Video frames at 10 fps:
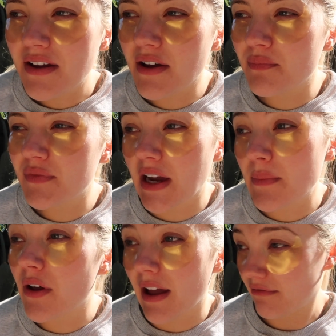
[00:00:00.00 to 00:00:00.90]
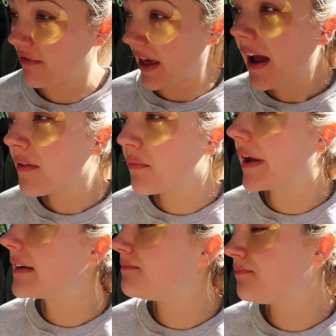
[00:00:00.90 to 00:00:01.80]
um, time I'll have for that,
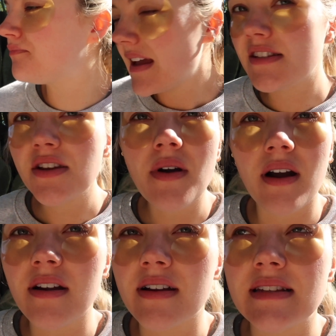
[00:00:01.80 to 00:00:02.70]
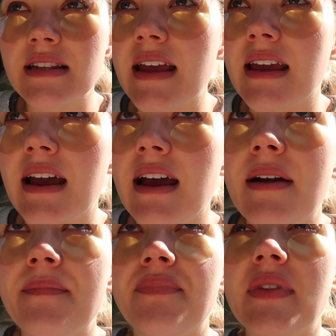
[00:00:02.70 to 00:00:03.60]
but it's so hard. It's like
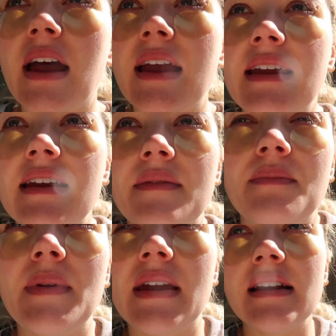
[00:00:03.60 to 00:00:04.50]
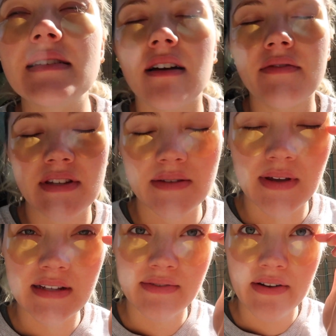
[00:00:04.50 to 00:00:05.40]
I, because obviously
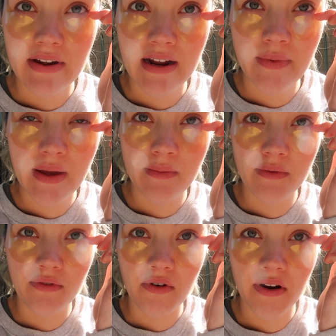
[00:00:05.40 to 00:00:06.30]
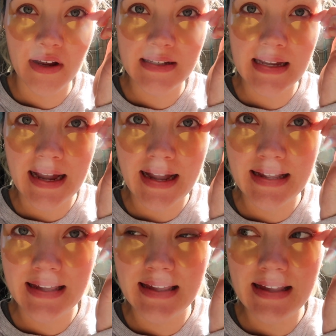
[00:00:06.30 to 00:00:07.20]
because I've never had a baby before, it's like
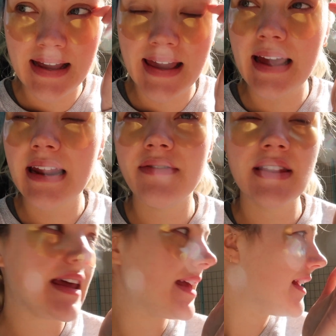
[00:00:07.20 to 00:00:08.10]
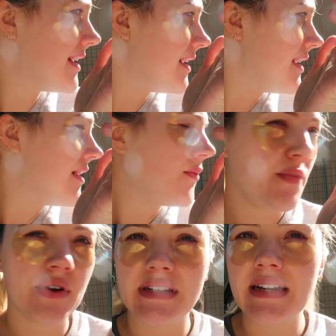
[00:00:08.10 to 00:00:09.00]
I, I can't even like
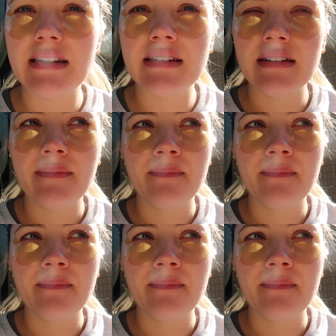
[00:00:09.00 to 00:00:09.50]
predict